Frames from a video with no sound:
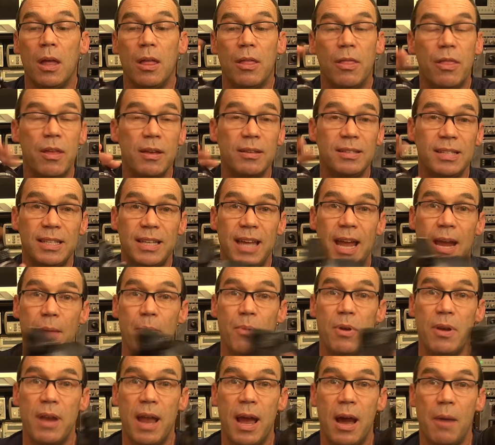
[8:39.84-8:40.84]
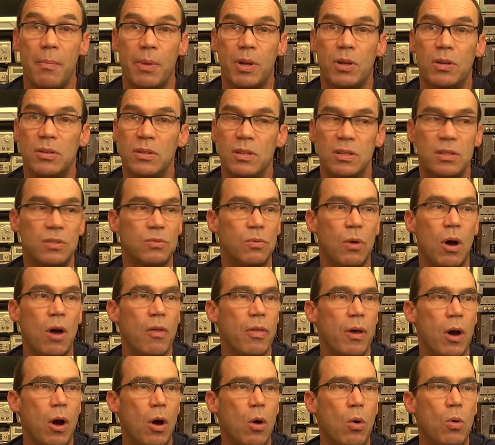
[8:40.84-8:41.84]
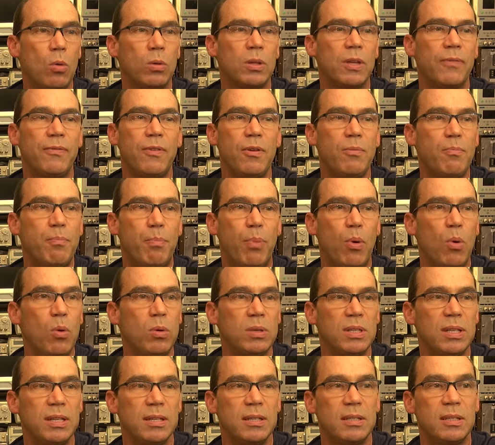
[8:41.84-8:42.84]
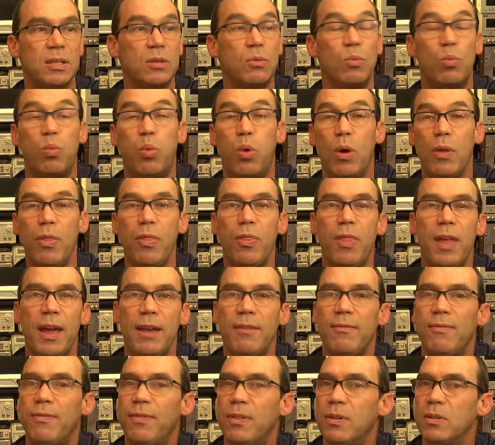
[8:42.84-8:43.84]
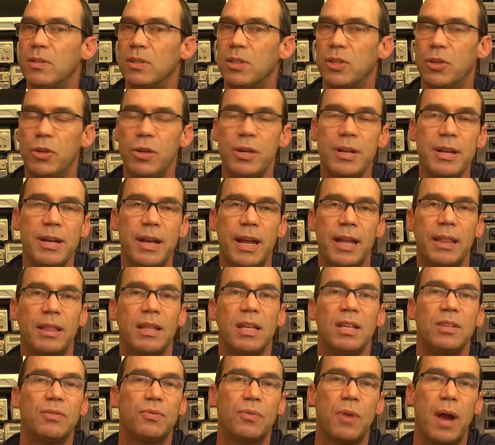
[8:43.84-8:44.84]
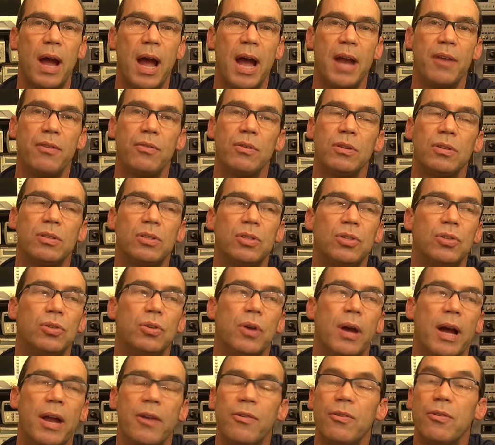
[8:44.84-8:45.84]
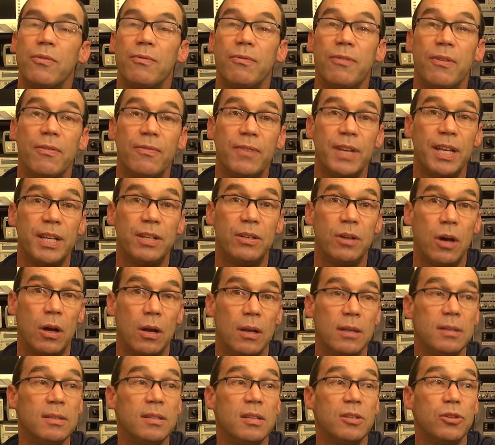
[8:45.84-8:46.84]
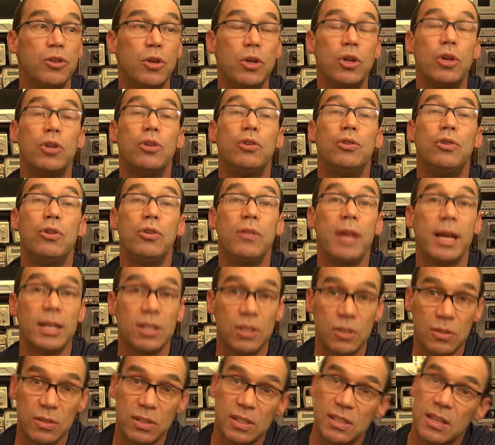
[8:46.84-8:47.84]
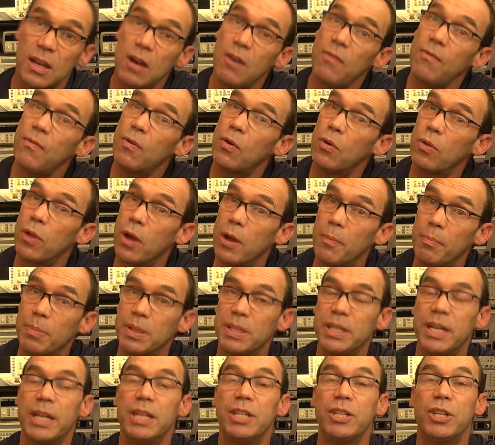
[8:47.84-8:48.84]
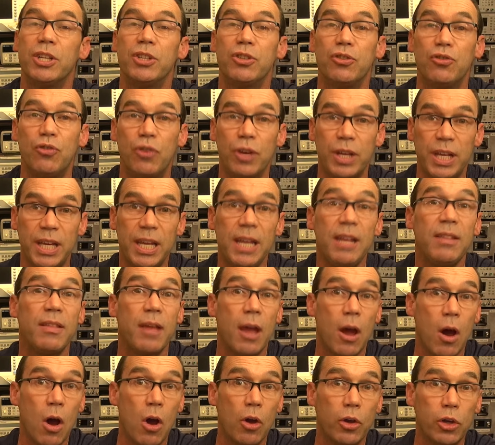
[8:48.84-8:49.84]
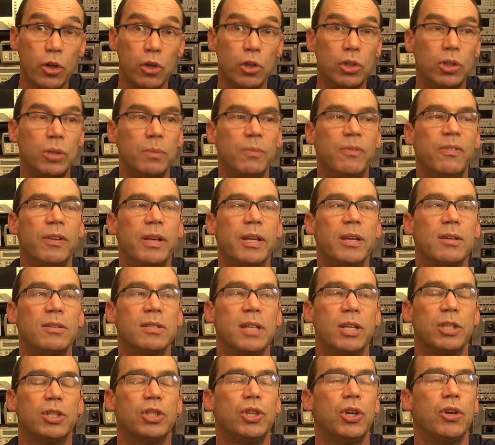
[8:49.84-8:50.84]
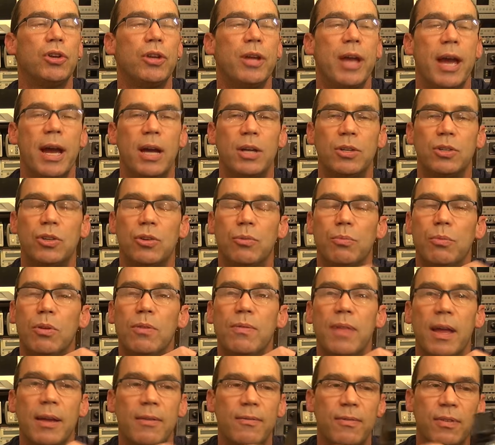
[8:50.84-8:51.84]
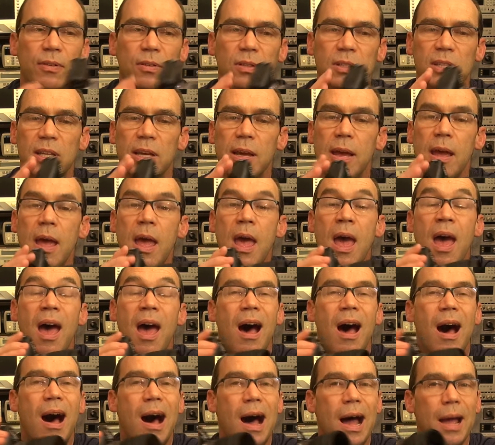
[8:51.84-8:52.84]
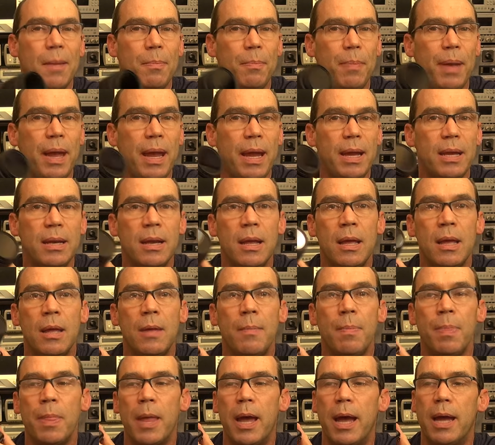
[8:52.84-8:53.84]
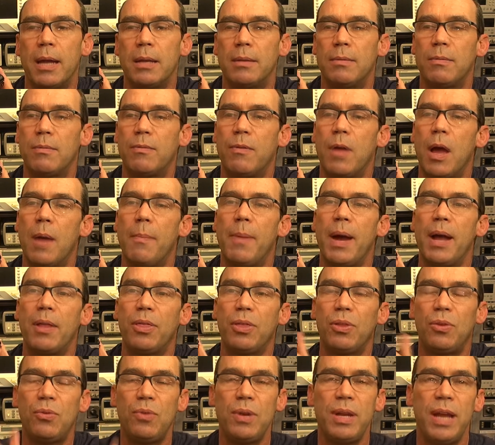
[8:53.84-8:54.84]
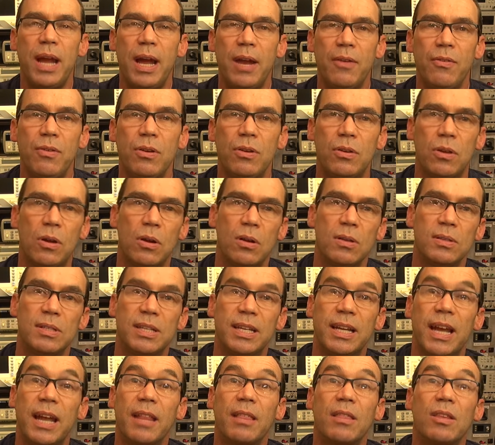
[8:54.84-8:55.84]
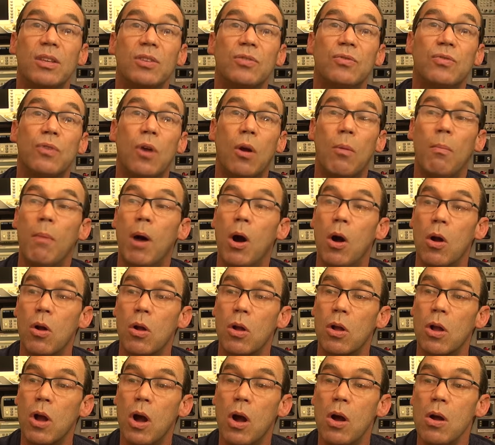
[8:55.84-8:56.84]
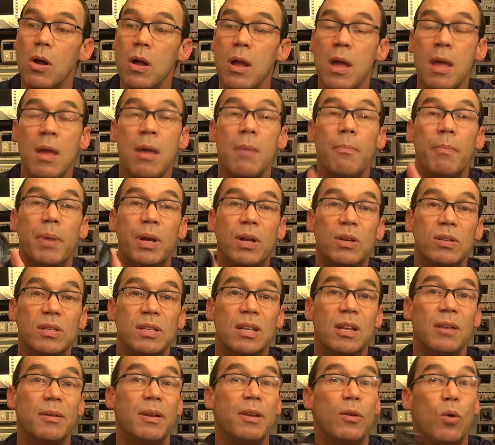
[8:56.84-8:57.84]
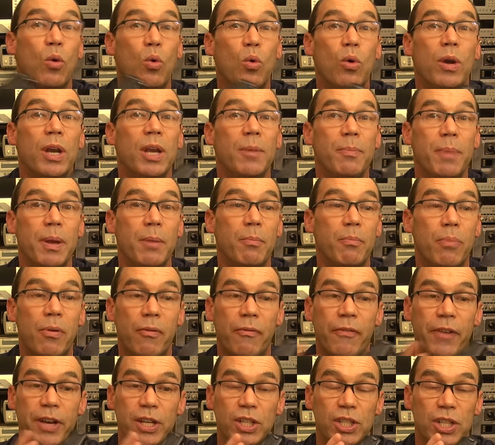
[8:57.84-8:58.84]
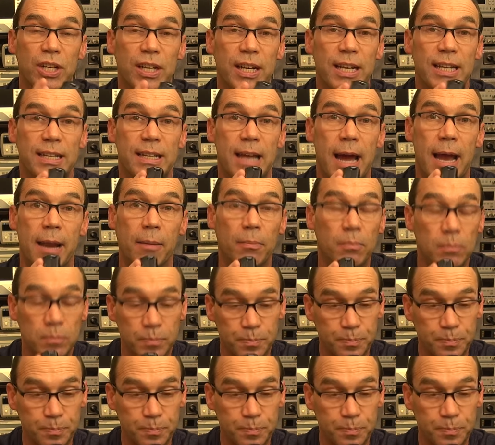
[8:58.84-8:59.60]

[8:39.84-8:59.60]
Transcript: This camera now, because it's rather old, if you bought it with that filter, you can get these for $100 to $150. You could do that yourself, although potentially it's tricky. There are YouTube videos that show you how to remove that filter. I paid about $300 to get this from Hong Kong, because it had already been professionally done.